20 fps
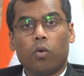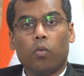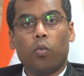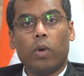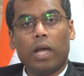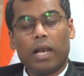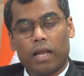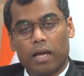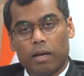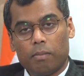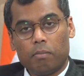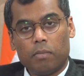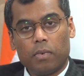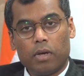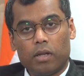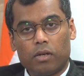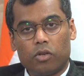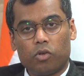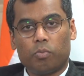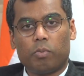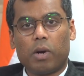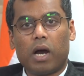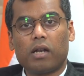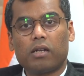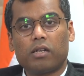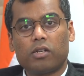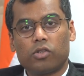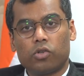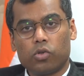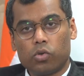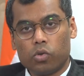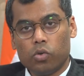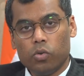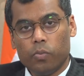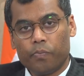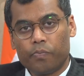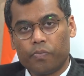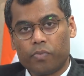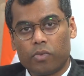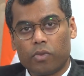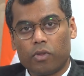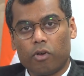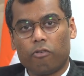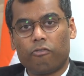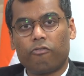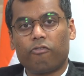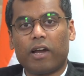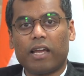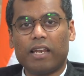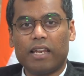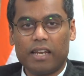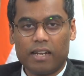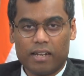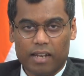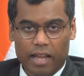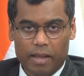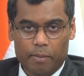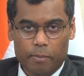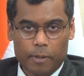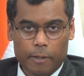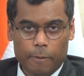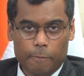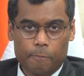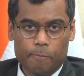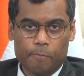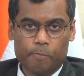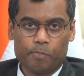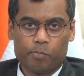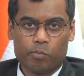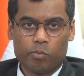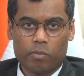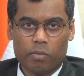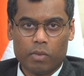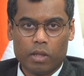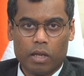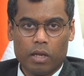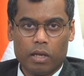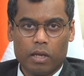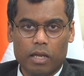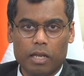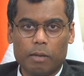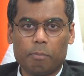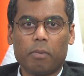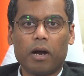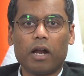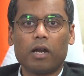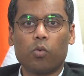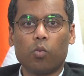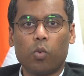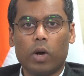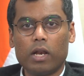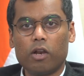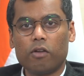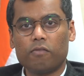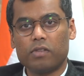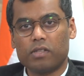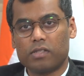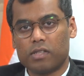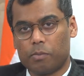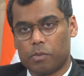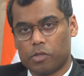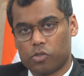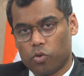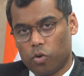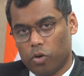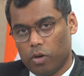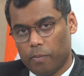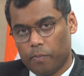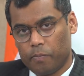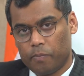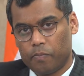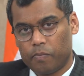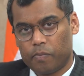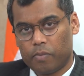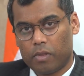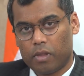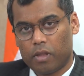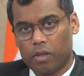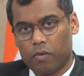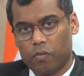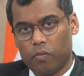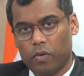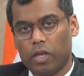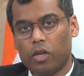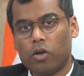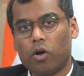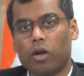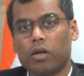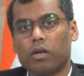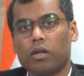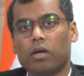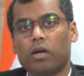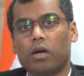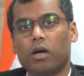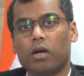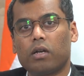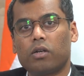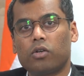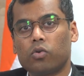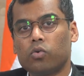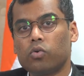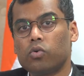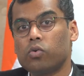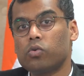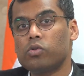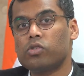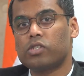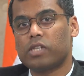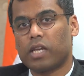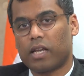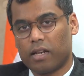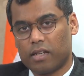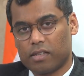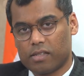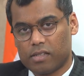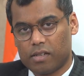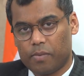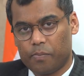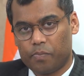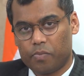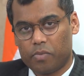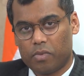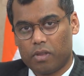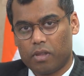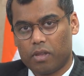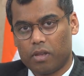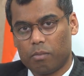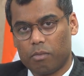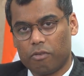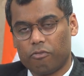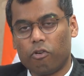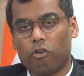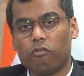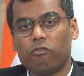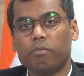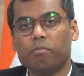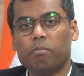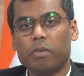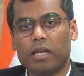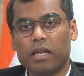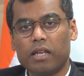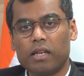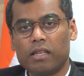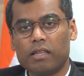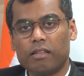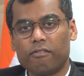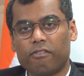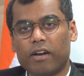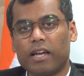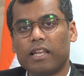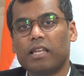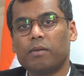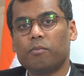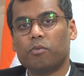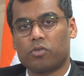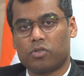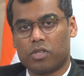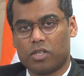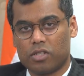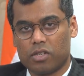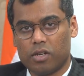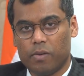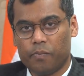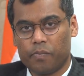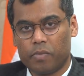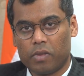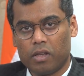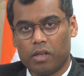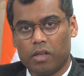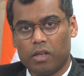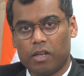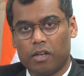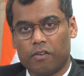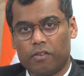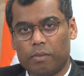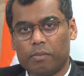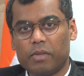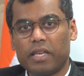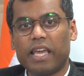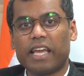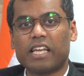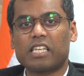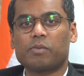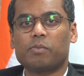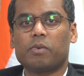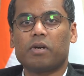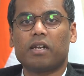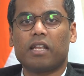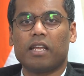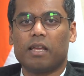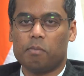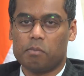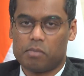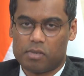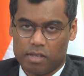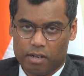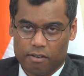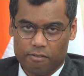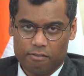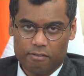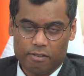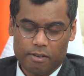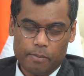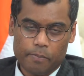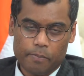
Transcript: Welcome to part 2 of filing time. In part 1 of this episode, we got a to-do checklist before we begin the filing procedure from the expert himself.